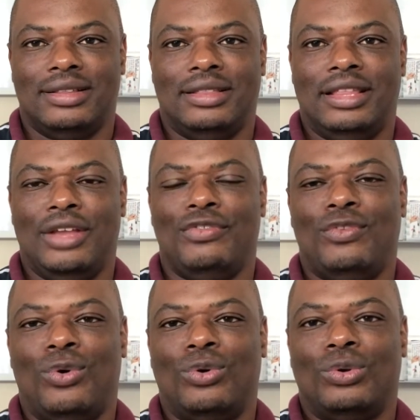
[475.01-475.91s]

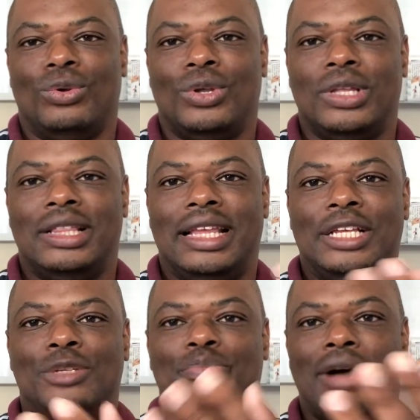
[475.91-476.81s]
Therefore, there
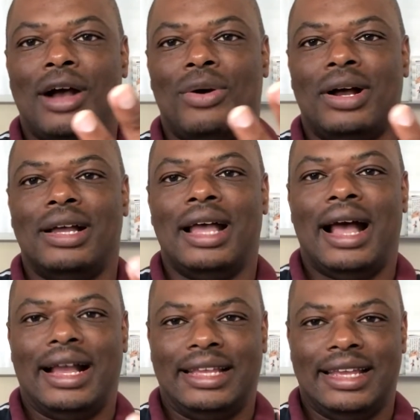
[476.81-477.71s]
is power
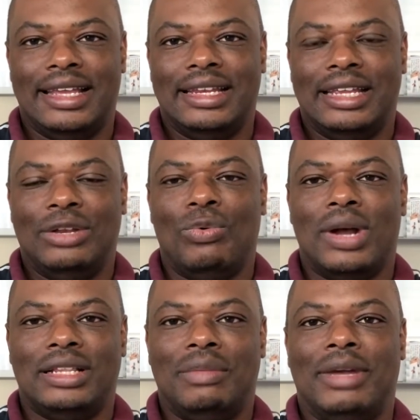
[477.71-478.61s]
again in
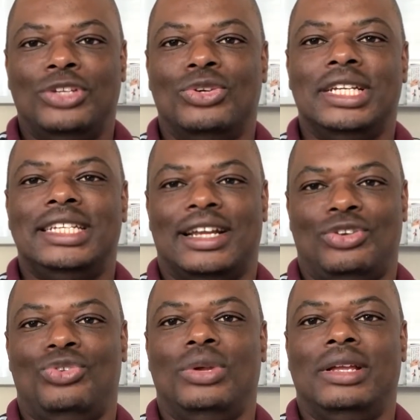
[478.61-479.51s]
what the majority are
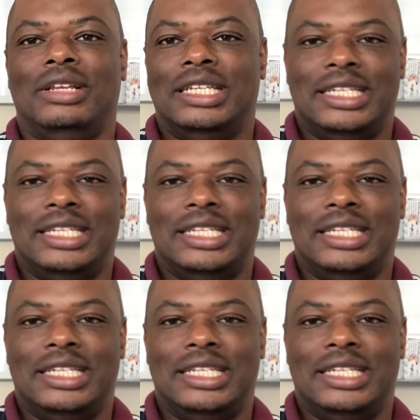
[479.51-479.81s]
doing, is